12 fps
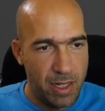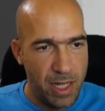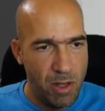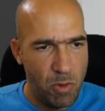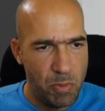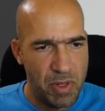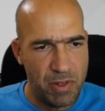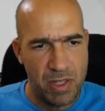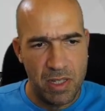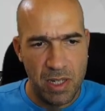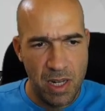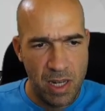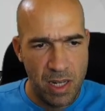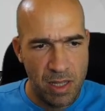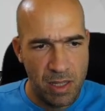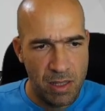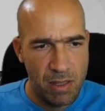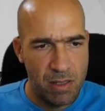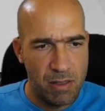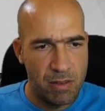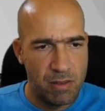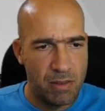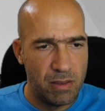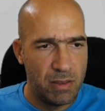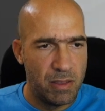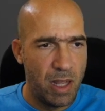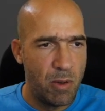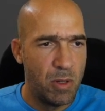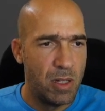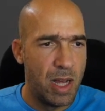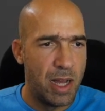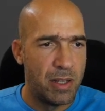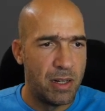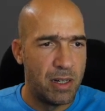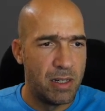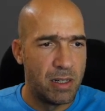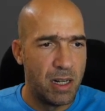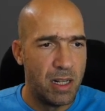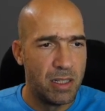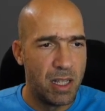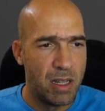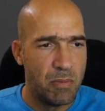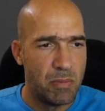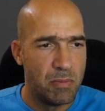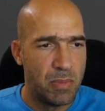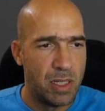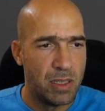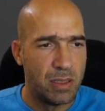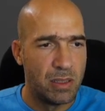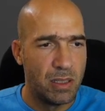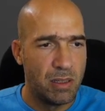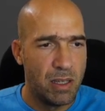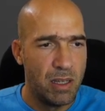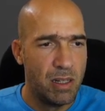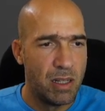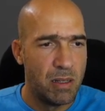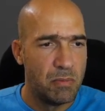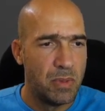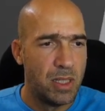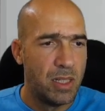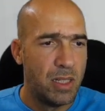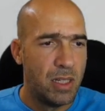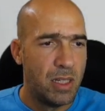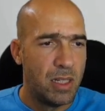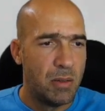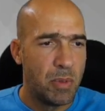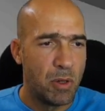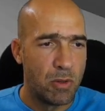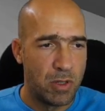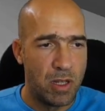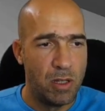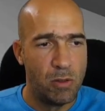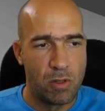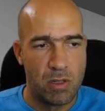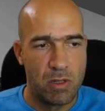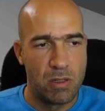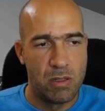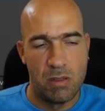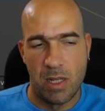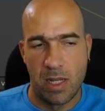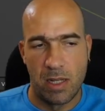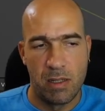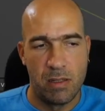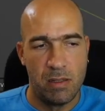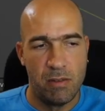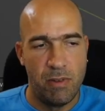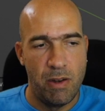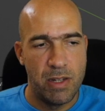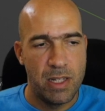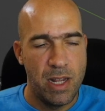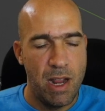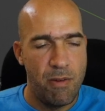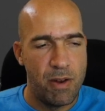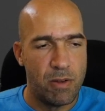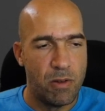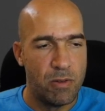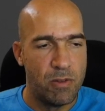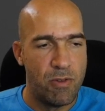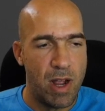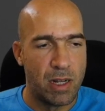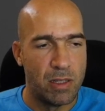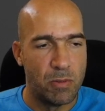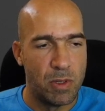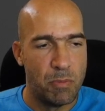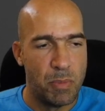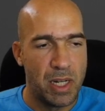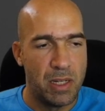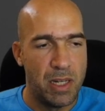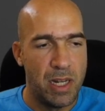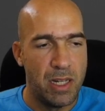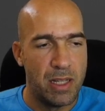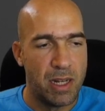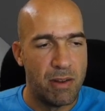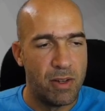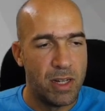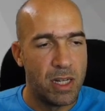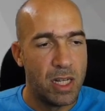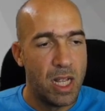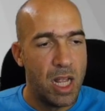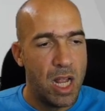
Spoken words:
He will be seen. They will either hunt him and kill him, because he looks like very scary, dragon with big teeth and everything.